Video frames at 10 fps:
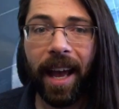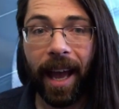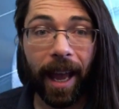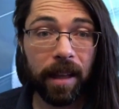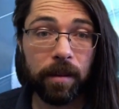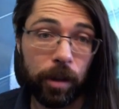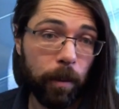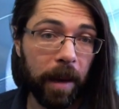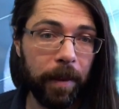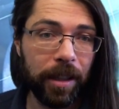And you
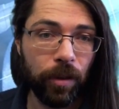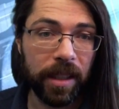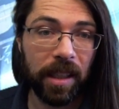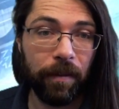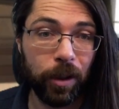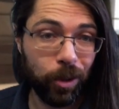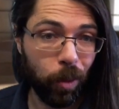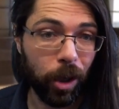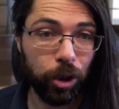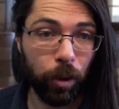might be interested if you just
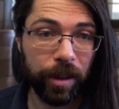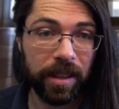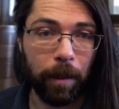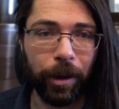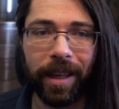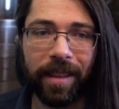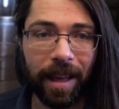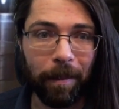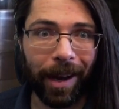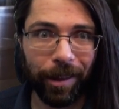want a shorter summary
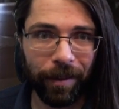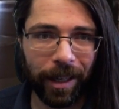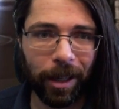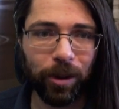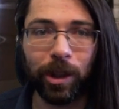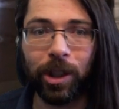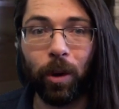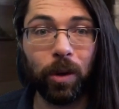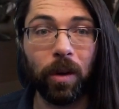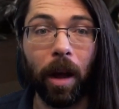than my other videos, which go
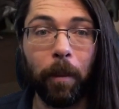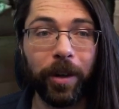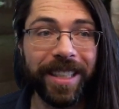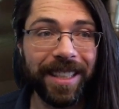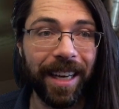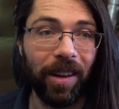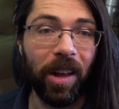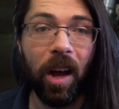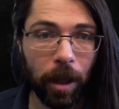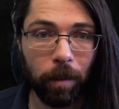into a lot more detail.
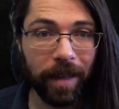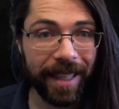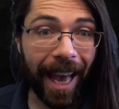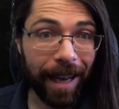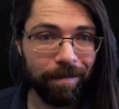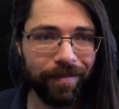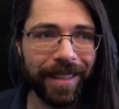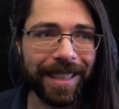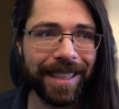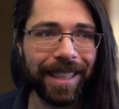So yeah,
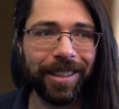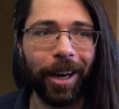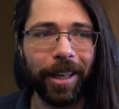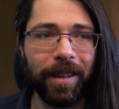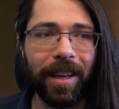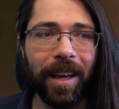let's get started.